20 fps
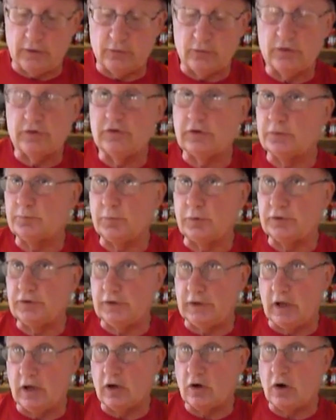you can just put
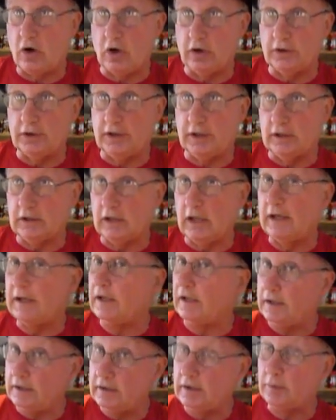the alcohol in and
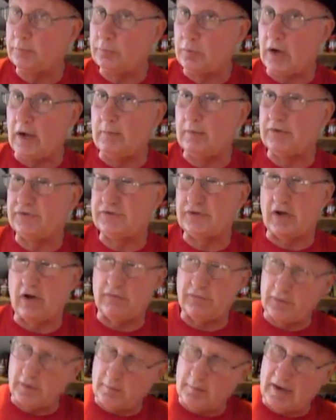light it, and it'll prime
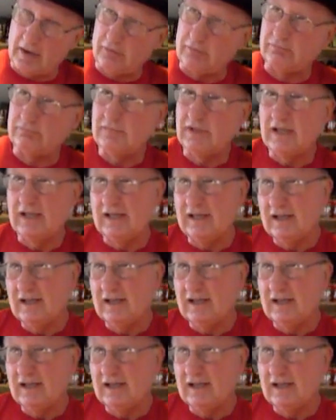itself in about